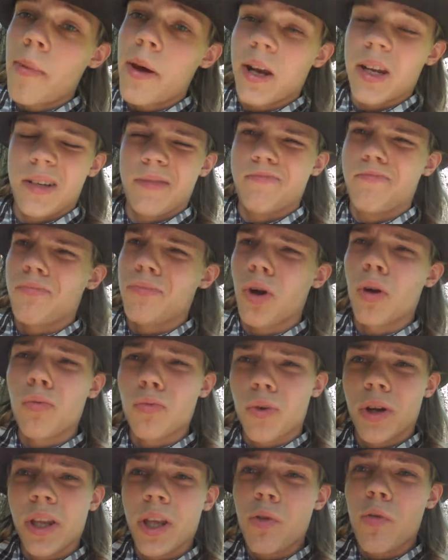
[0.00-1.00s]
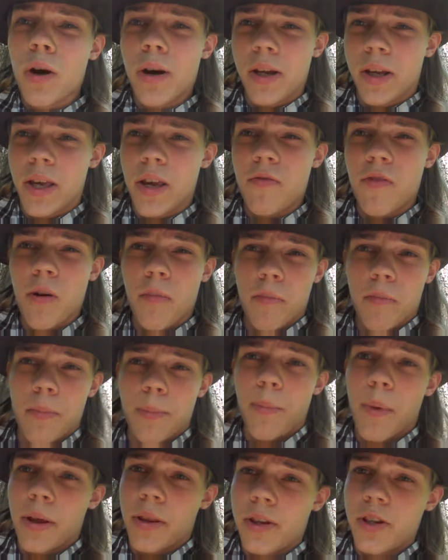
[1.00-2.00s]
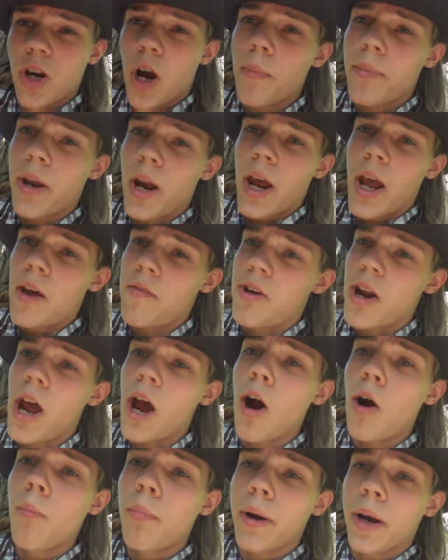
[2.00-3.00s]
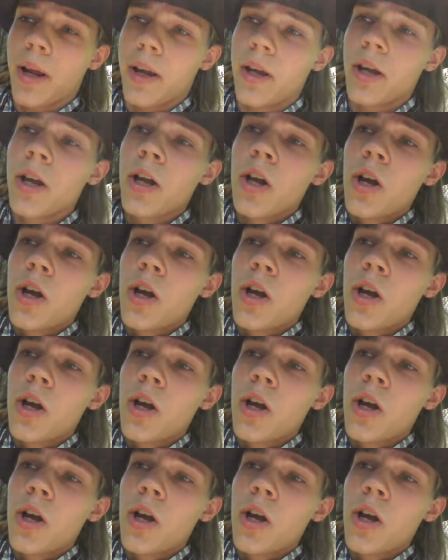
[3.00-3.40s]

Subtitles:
and I don't really want to give up the job that I have now, but I